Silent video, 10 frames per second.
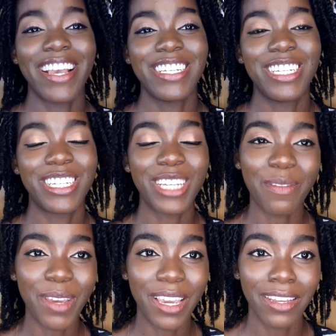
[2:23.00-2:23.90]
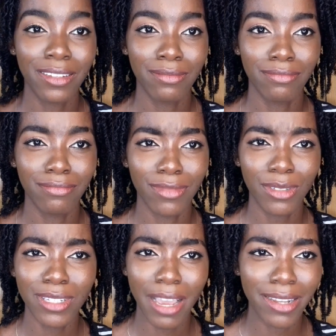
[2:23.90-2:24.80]
shebe. It's
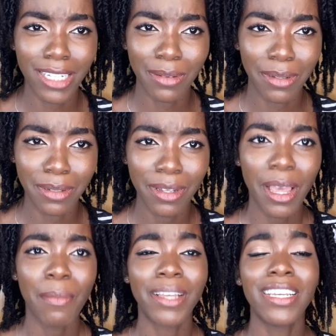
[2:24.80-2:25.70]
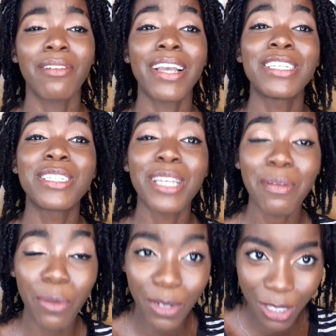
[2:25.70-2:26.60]
not DIY shebe, my DIY shea
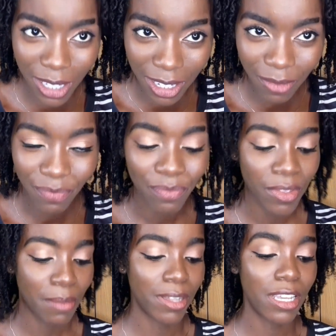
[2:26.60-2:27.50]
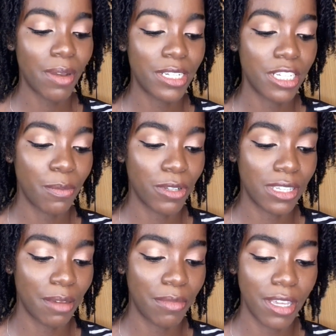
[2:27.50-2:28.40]
butter. My DIY shea
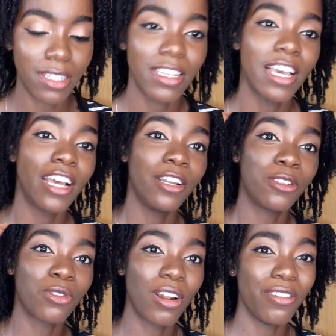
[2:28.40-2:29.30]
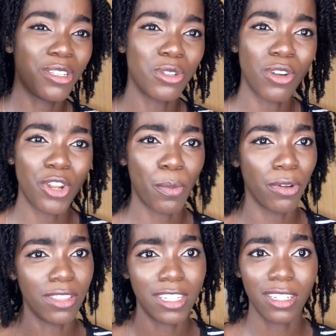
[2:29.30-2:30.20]
butter mix. The tutorial on this is already up
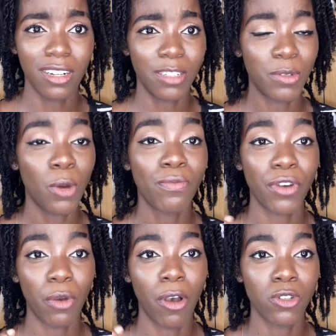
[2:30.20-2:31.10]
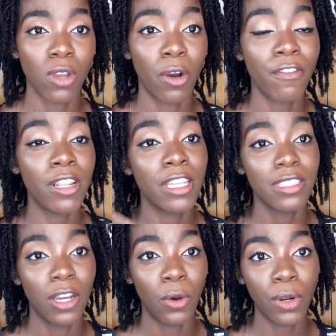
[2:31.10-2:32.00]
on this channel. It's been up for a while, so I'll have a link
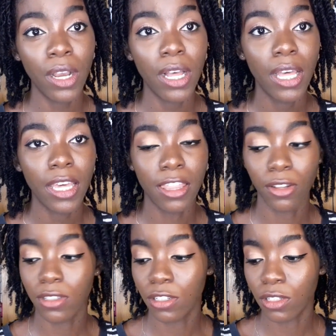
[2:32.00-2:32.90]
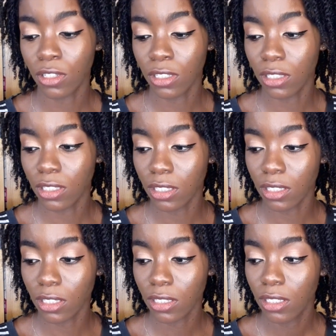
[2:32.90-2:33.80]
down in
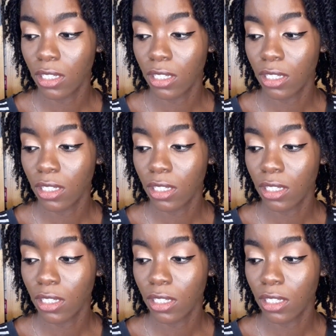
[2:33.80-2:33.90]
the